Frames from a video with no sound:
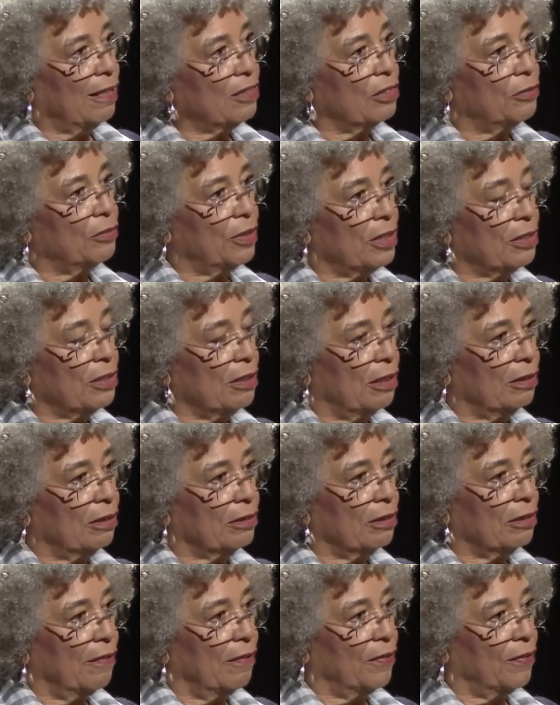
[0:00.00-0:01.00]
as a
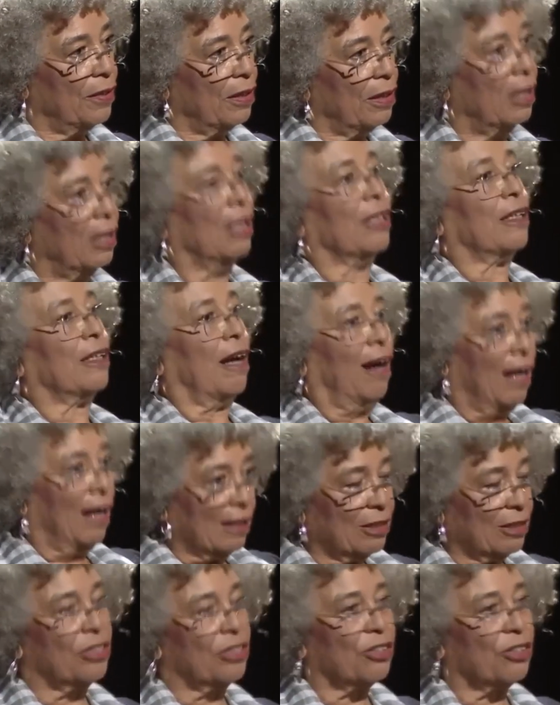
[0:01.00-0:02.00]
result of the
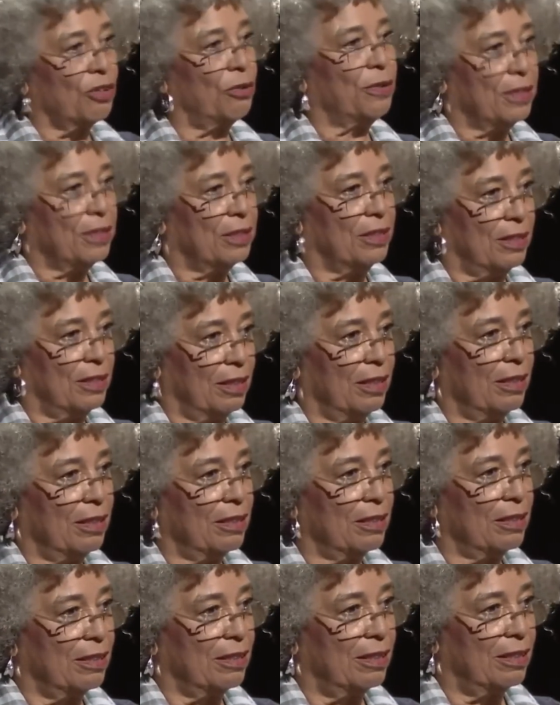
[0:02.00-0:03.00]

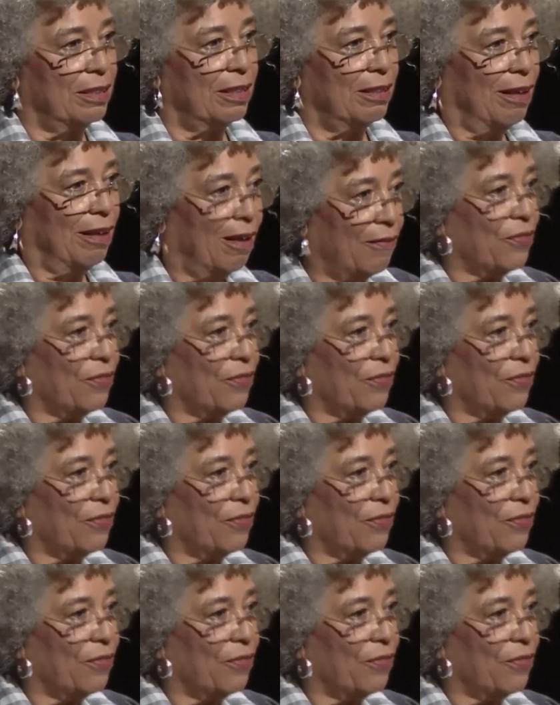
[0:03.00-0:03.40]
consequences